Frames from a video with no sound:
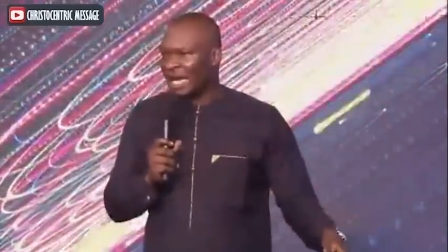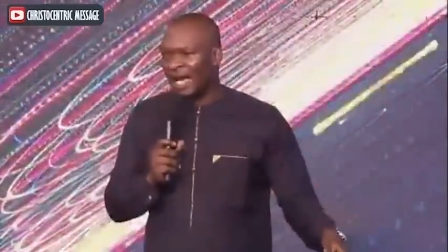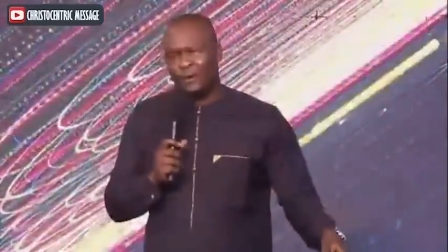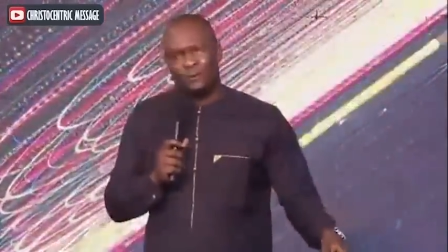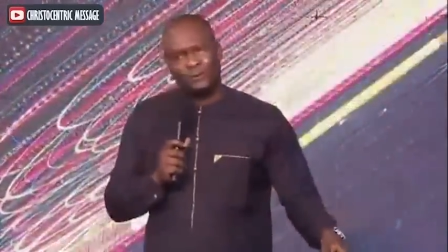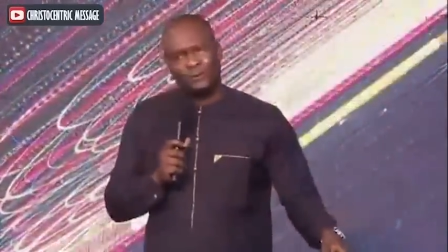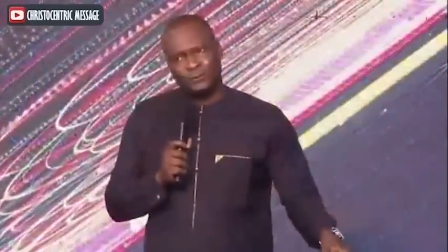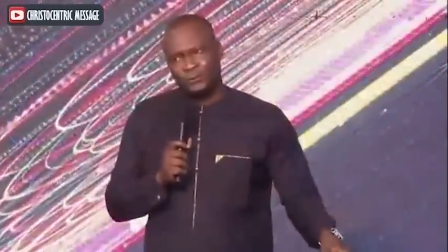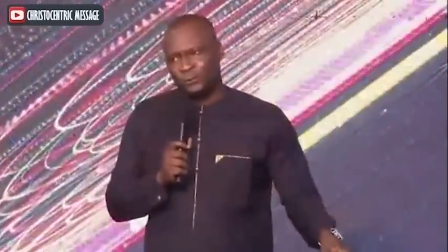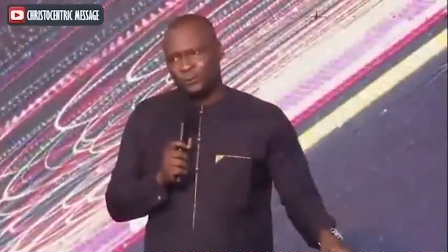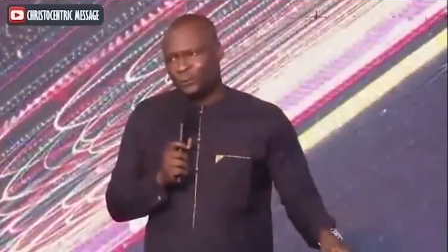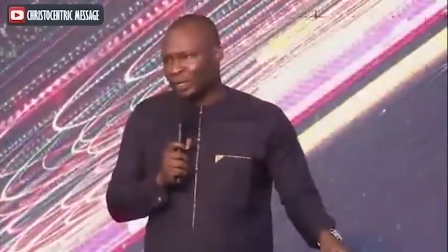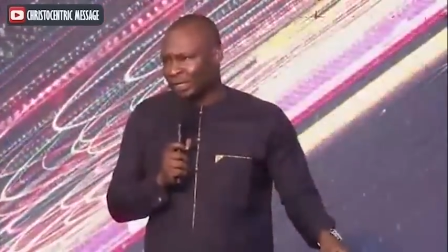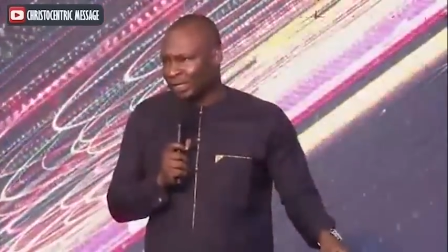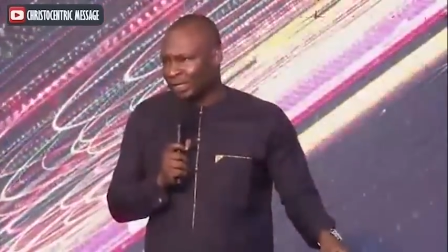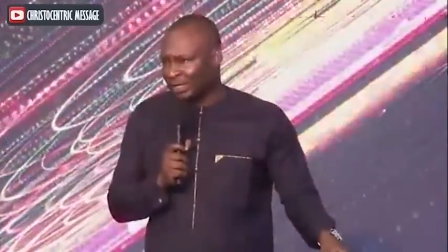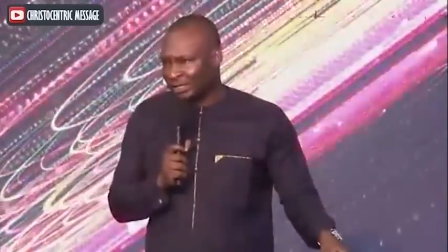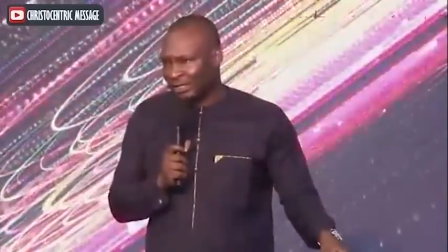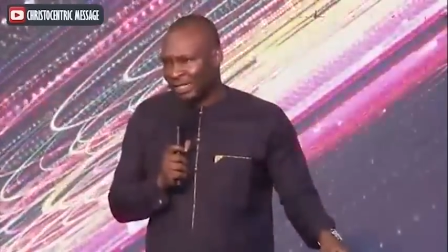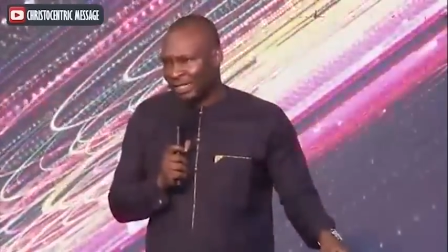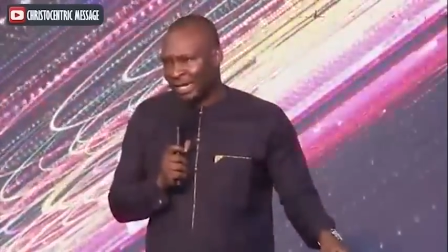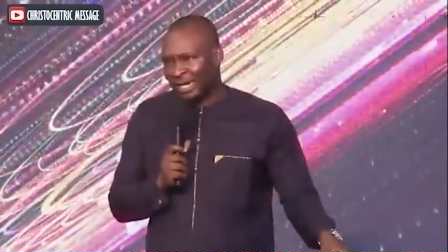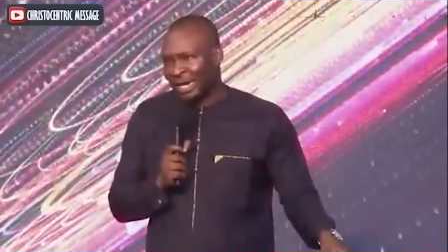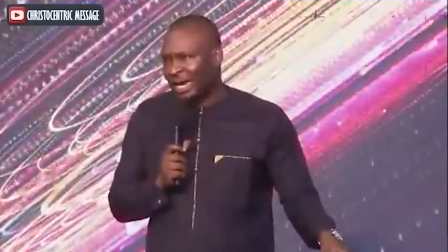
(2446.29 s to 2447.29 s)
How
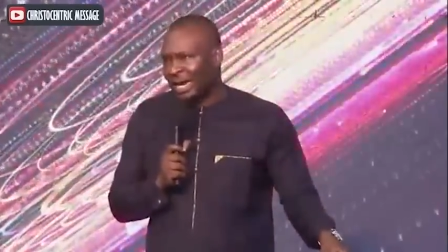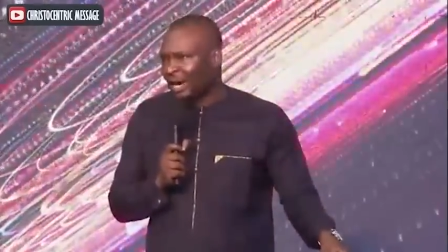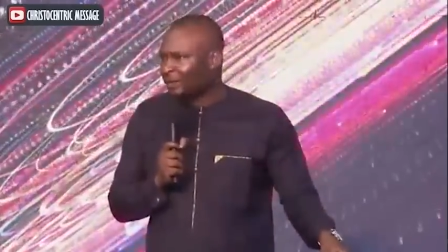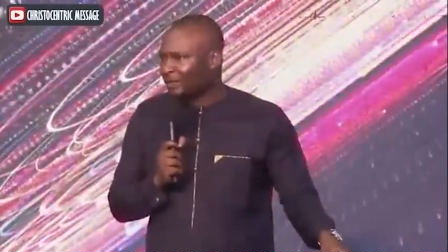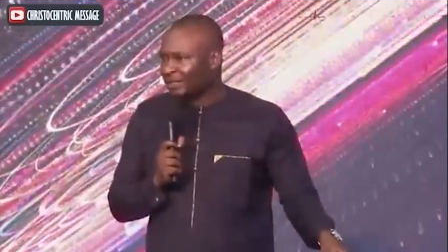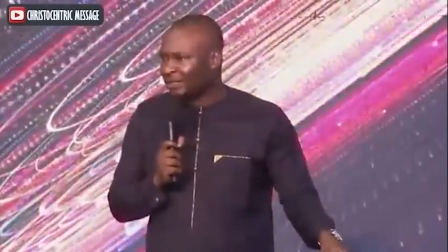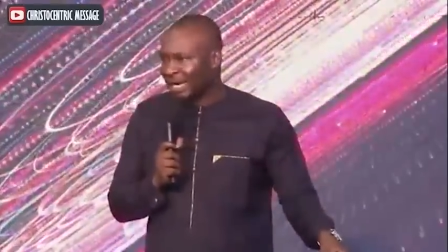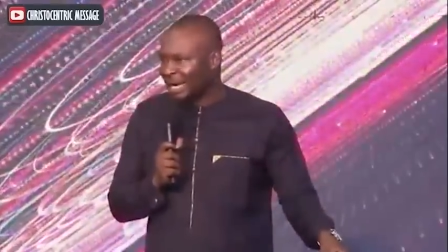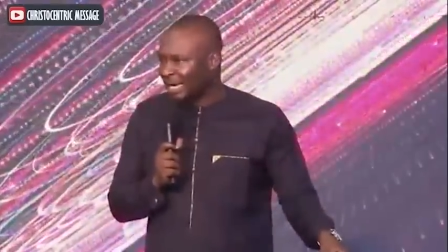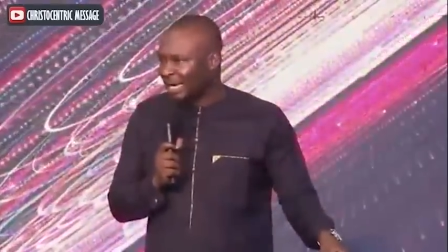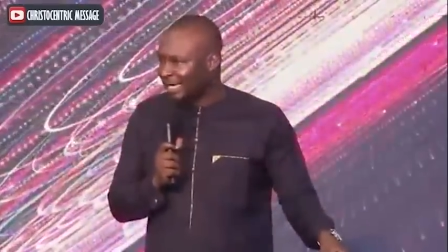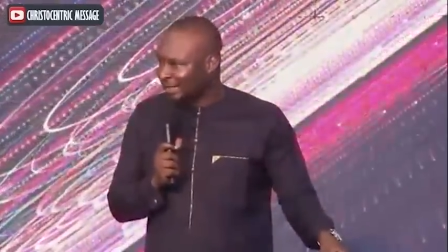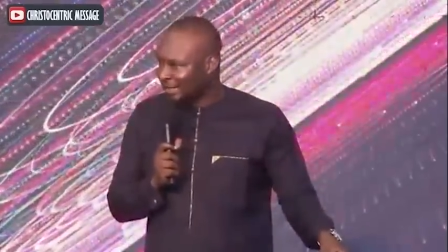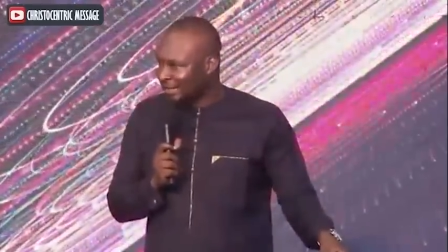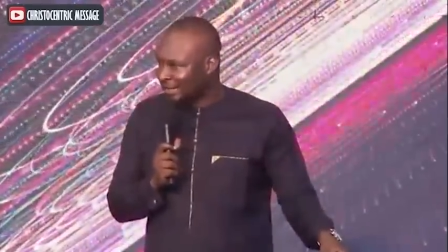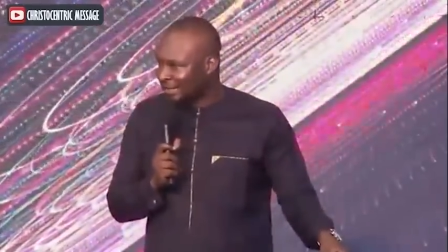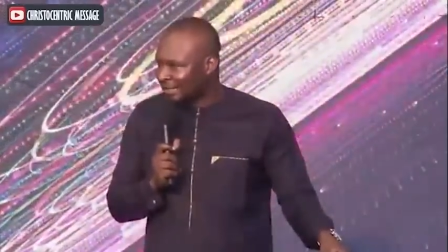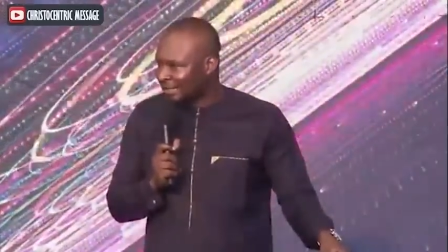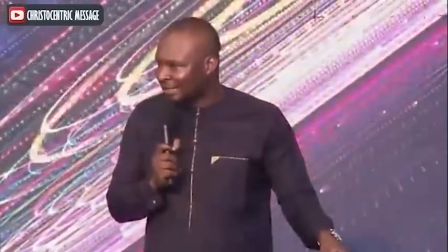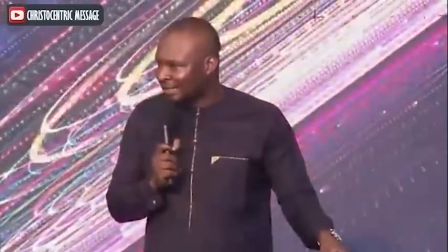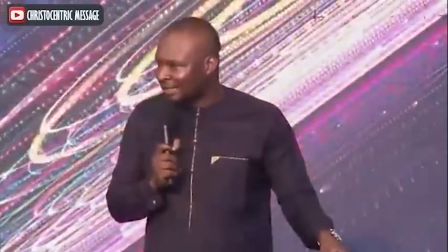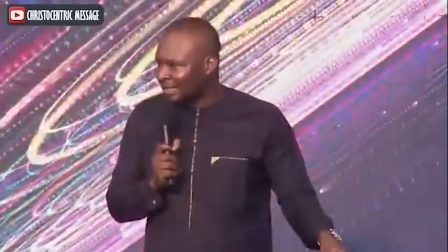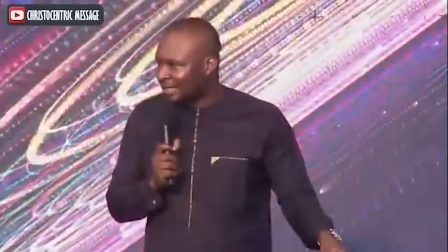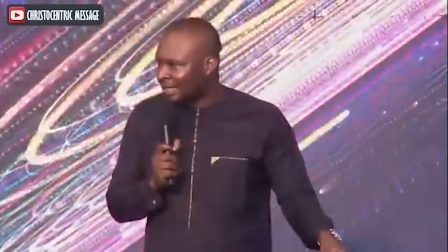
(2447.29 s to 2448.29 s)
foolish and how
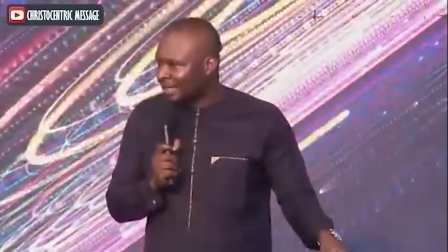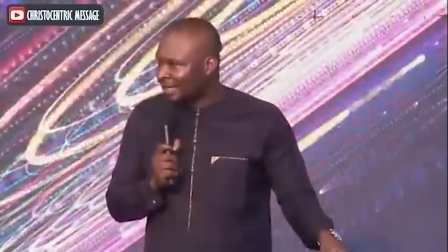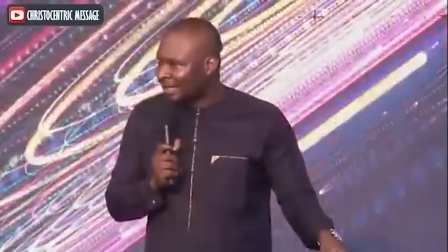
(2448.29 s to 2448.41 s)
childish.